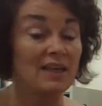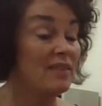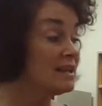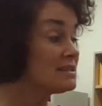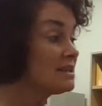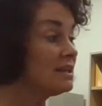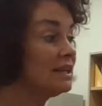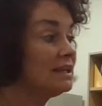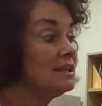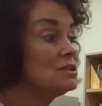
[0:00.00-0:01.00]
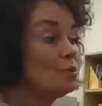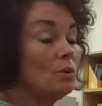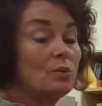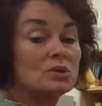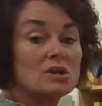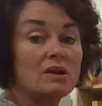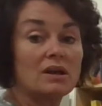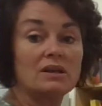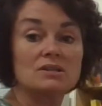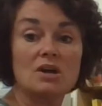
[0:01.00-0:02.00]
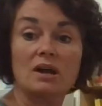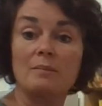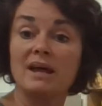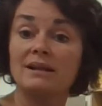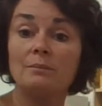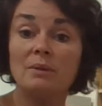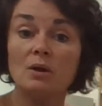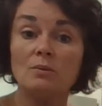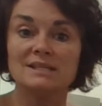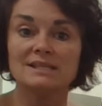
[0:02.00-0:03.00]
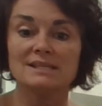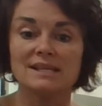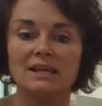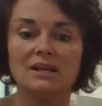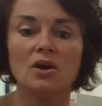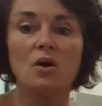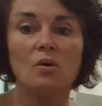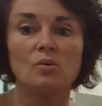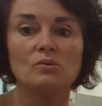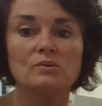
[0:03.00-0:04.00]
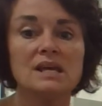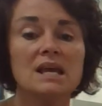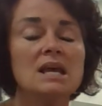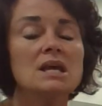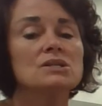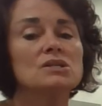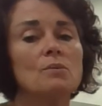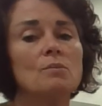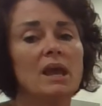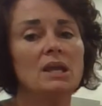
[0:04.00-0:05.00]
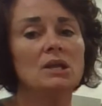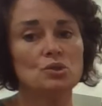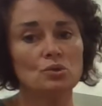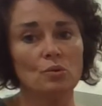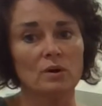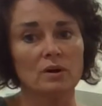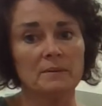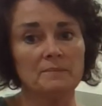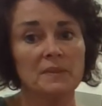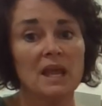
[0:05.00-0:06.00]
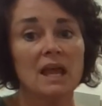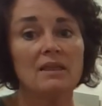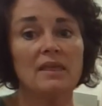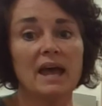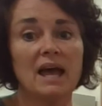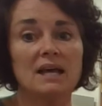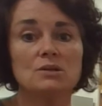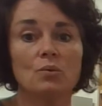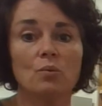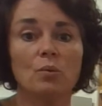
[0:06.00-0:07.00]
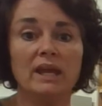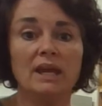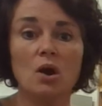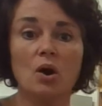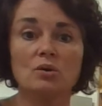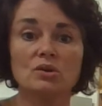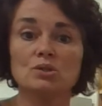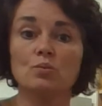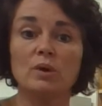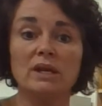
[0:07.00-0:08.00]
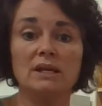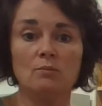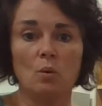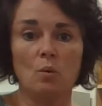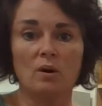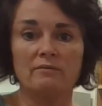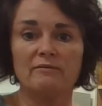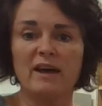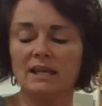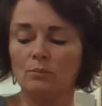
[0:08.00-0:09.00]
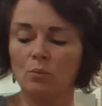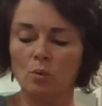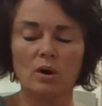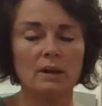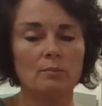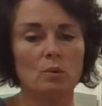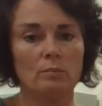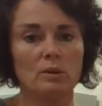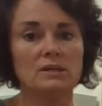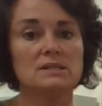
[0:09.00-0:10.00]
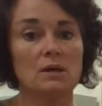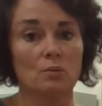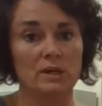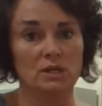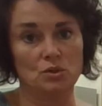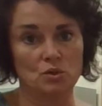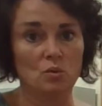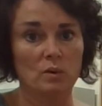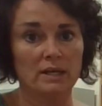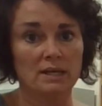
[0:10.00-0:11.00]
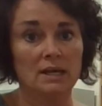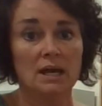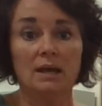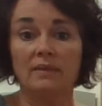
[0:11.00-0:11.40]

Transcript: And that's going to get into what we're going to talk about in a moment, setting goals. So make sure that we are just reading more, finding more and more books that we enjoy.